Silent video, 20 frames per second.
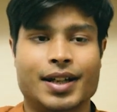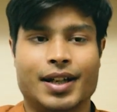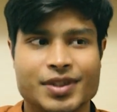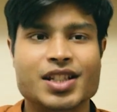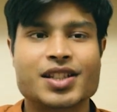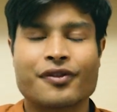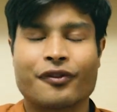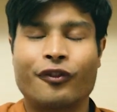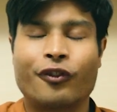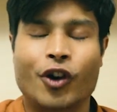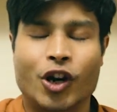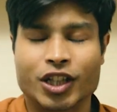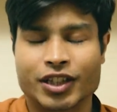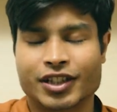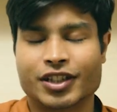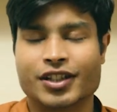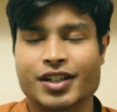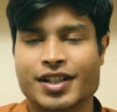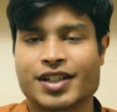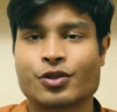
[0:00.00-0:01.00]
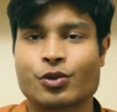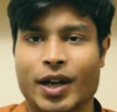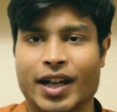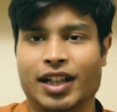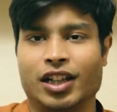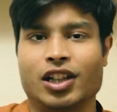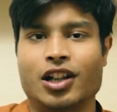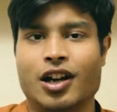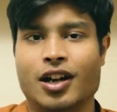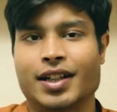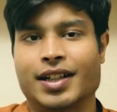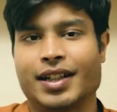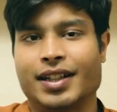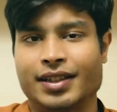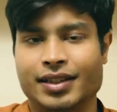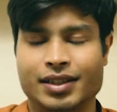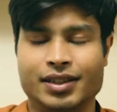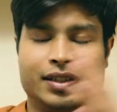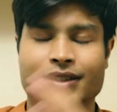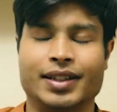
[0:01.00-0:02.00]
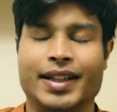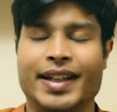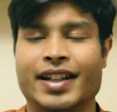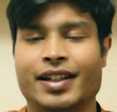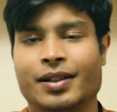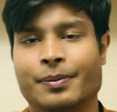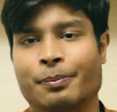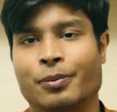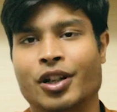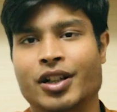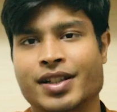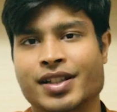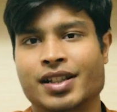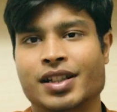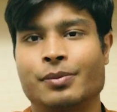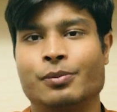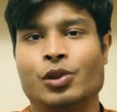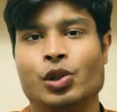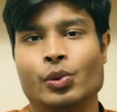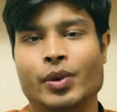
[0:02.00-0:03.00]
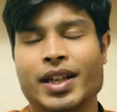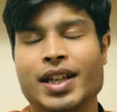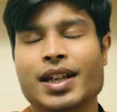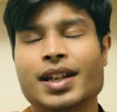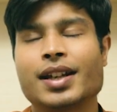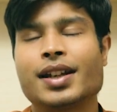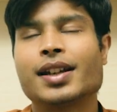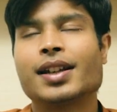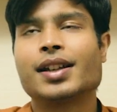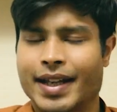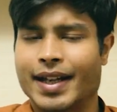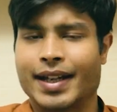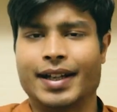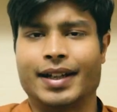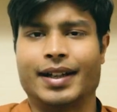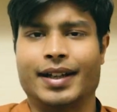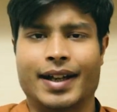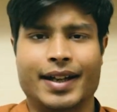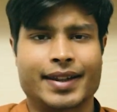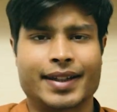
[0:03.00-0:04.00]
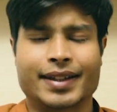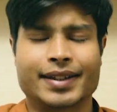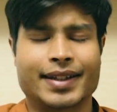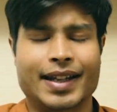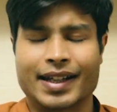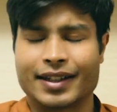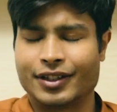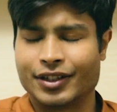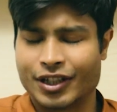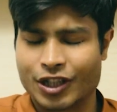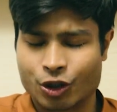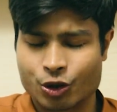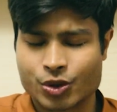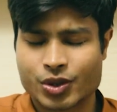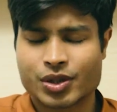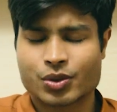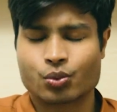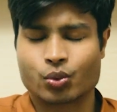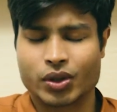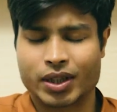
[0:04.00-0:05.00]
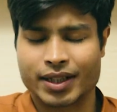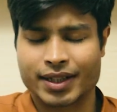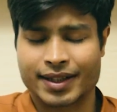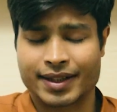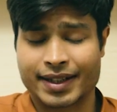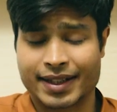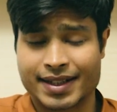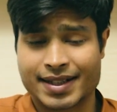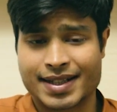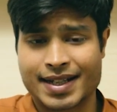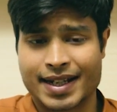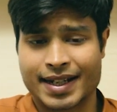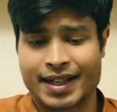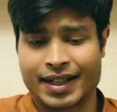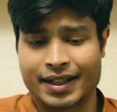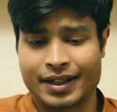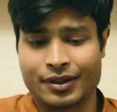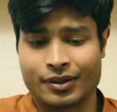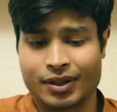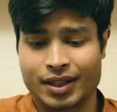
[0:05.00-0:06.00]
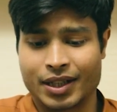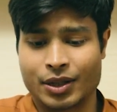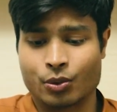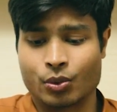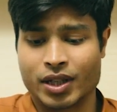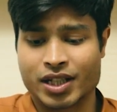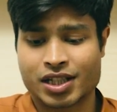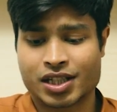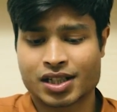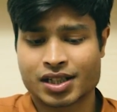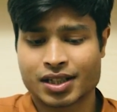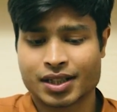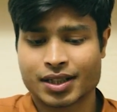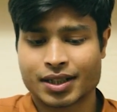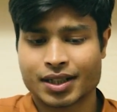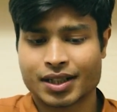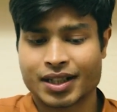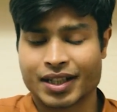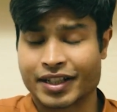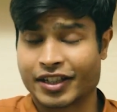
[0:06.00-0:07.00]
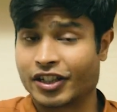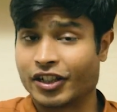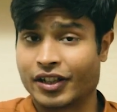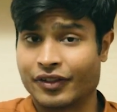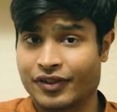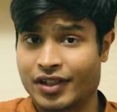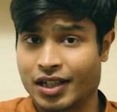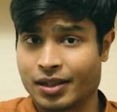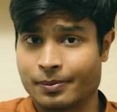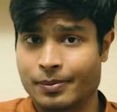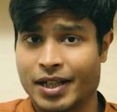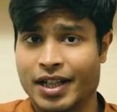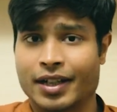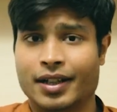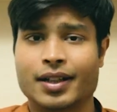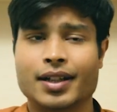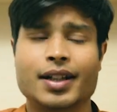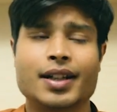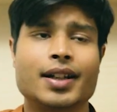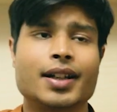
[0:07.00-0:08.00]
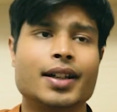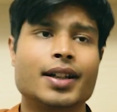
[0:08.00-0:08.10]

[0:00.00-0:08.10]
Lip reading: Just falters quite a lot in the later parts of the movie. Yeah, I think that those were the things that I really wish it could have done better.